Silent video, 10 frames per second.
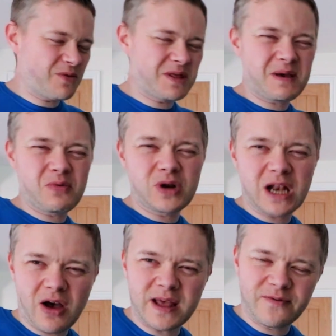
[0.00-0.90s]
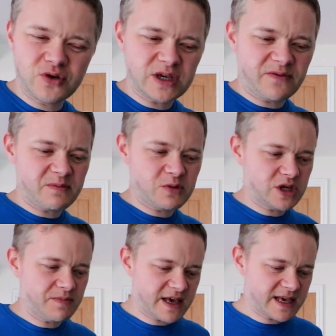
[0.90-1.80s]
know whether people would like the
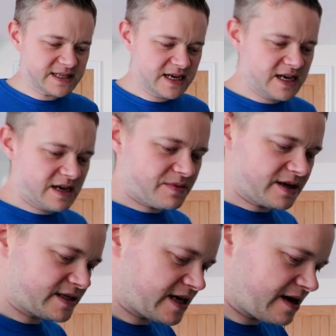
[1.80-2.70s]
mushy peas. But